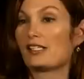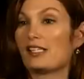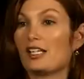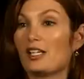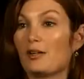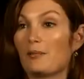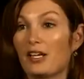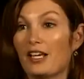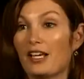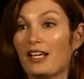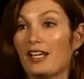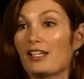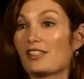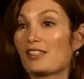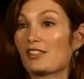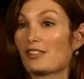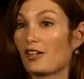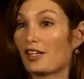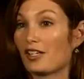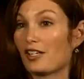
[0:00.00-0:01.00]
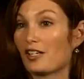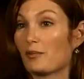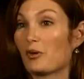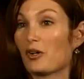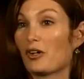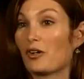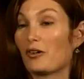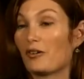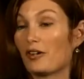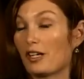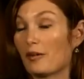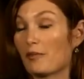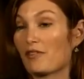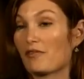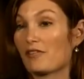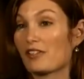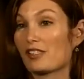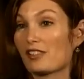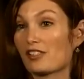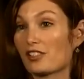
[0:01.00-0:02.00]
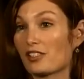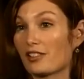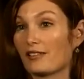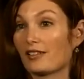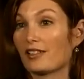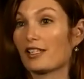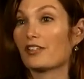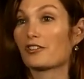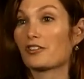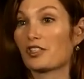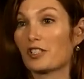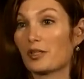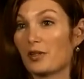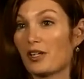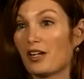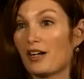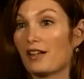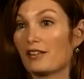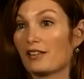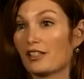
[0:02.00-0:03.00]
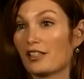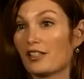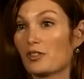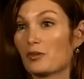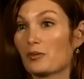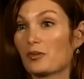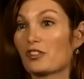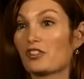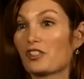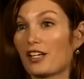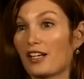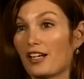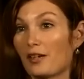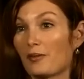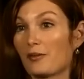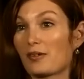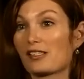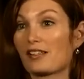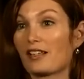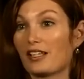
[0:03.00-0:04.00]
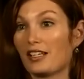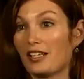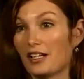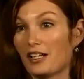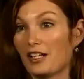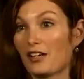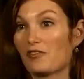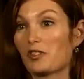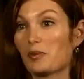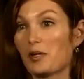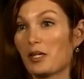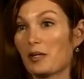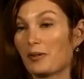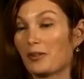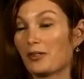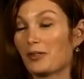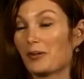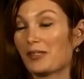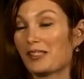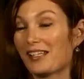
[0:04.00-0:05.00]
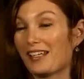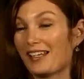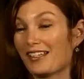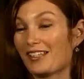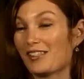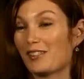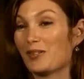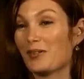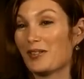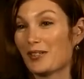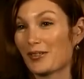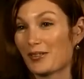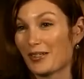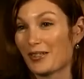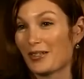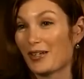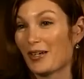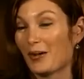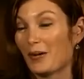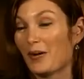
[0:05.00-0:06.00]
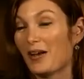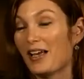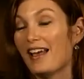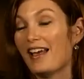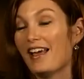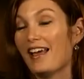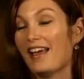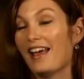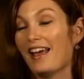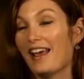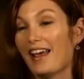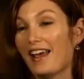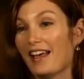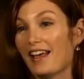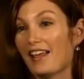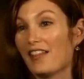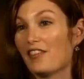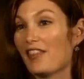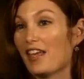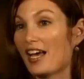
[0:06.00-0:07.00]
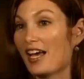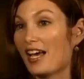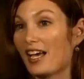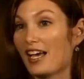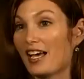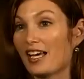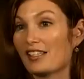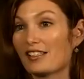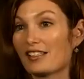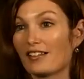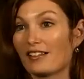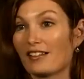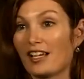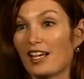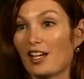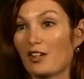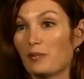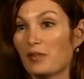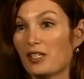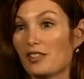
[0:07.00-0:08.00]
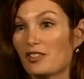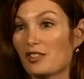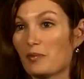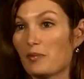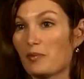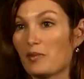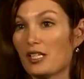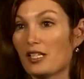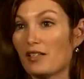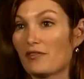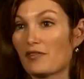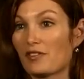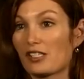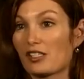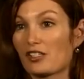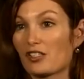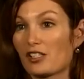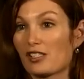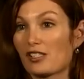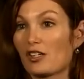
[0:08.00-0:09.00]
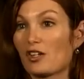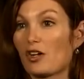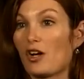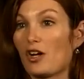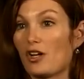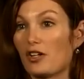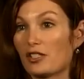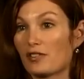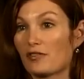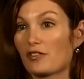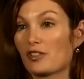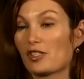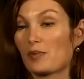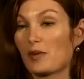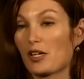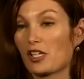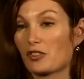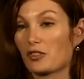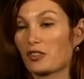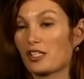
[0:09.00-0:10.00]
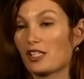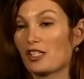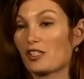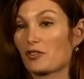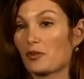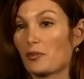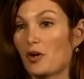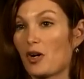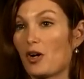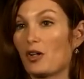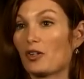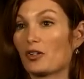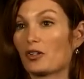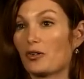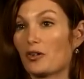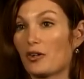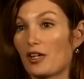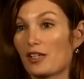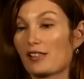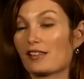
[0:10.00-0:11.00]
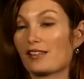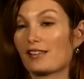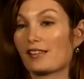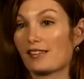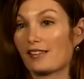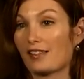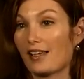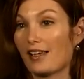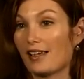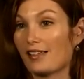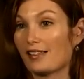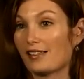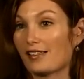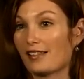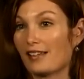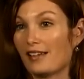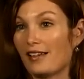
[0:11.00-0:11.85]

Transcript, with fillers: TMA started a program, the Physician Leadership College, which I was lucky enough to be able to attend two years ago. And that allowed me to meet physicians in all different specialties from all across the state.